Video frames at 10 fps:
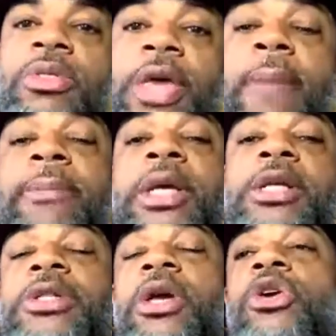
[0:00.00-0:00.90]
That
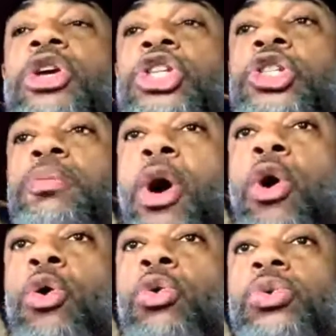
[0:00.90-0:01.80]
means they're
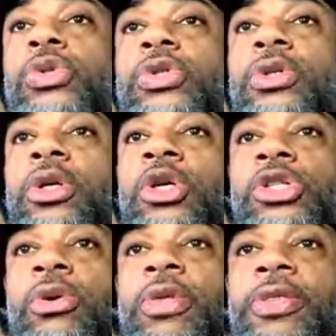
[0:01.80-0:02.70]
exposed
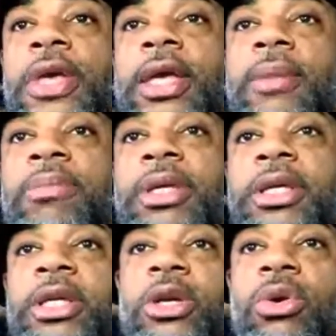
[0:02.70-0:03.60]
so that they can be
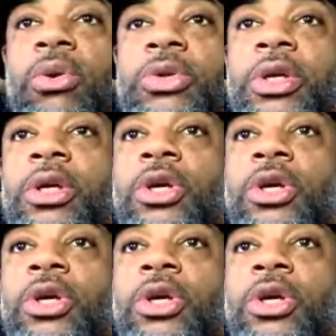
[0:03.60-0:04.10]
healed,